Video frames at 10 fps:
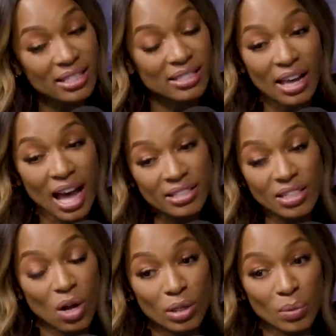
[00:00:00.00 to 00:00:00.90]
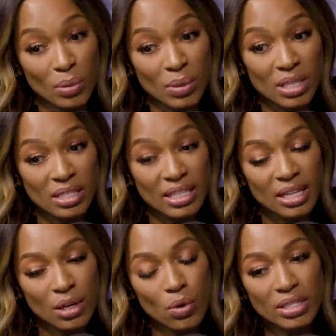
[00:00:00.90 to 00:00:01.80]
just I just only wear ones, and then
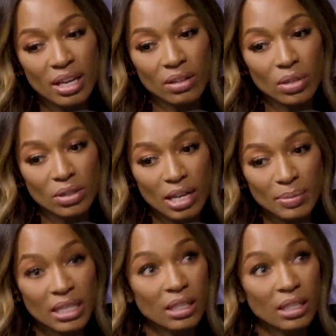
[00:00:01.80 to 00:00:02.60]
of course I had low tops. I